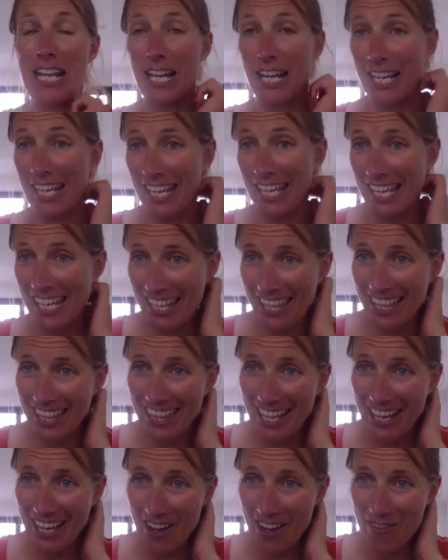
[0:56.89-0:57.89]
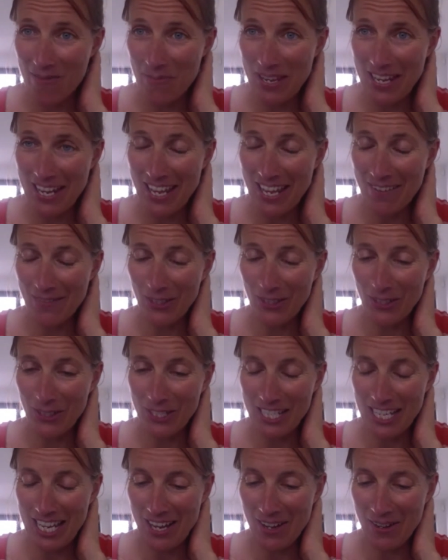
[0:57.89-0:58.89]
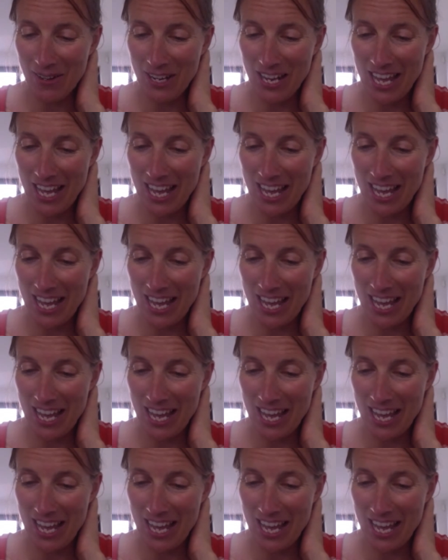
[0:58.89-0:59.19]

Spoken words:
lucky that I've been here for lockdown,